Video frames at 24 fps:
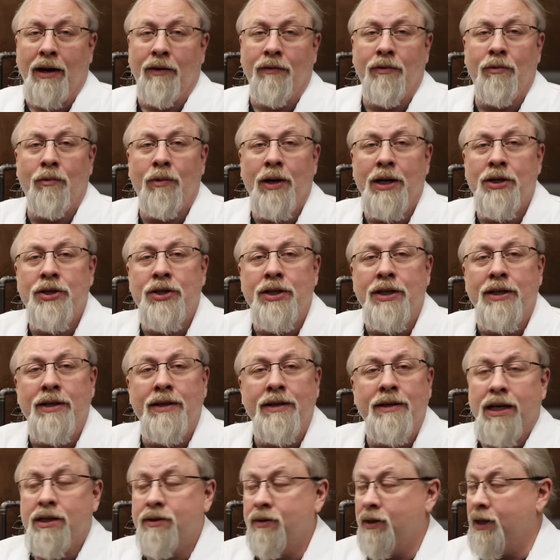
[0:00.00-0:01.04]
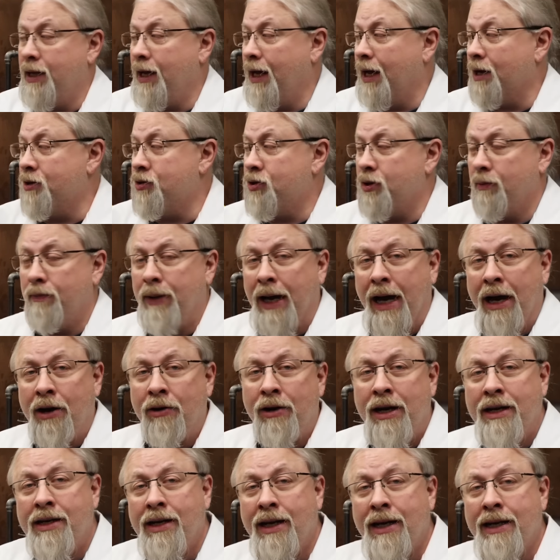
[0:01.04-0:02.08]
out of question. As for the extra
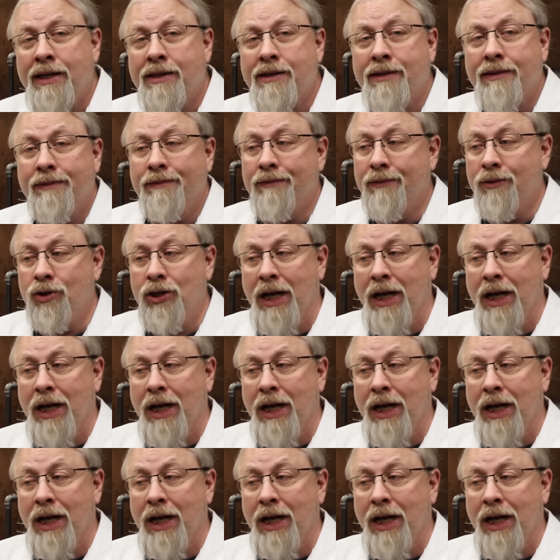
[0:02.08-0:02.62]
battery test,